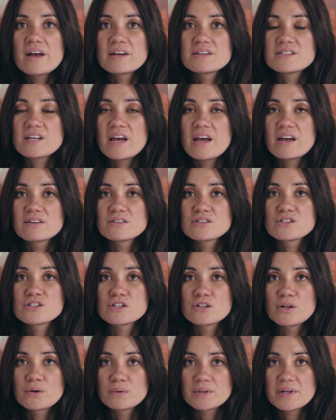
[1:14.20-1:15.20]
Exhale
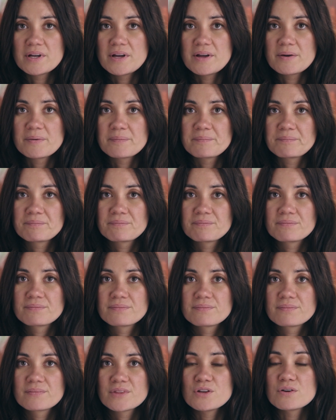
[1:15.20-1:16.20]
slowly.
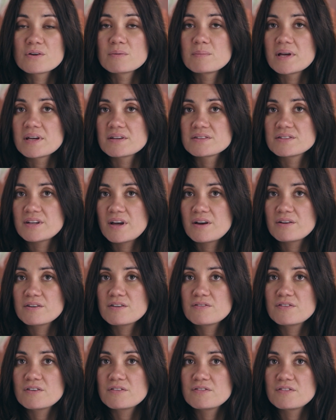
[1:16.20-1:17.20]
You can make a
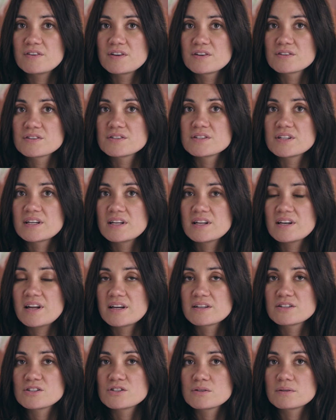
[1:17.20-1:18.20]
sound if it feels like
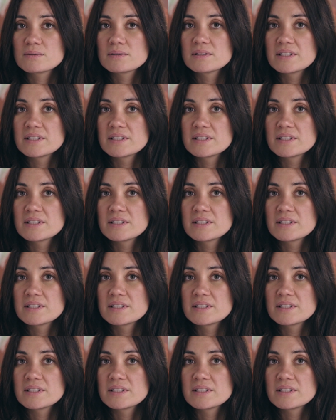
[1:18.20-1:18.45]
an extra